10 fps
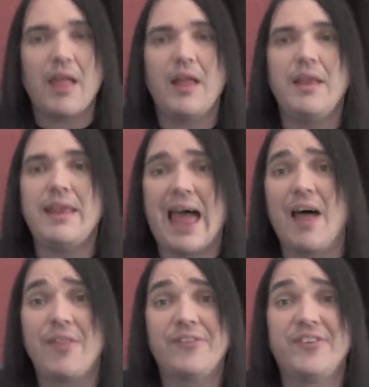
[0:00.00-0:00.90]

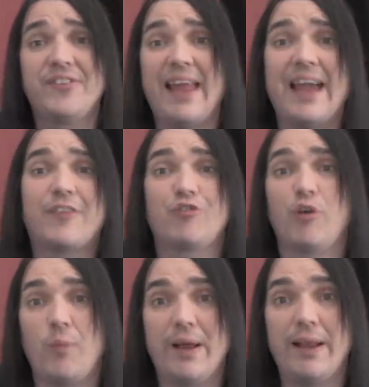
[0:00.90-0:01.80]
Now this is an
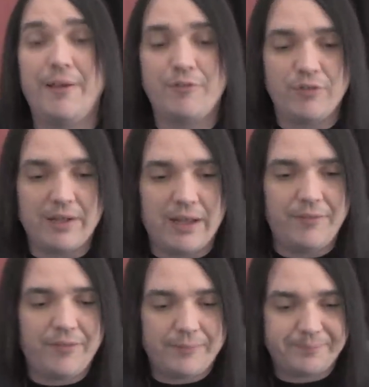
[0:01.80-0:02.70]
extra 100
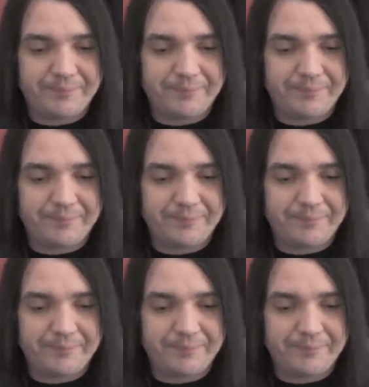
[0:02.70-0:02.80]
tons.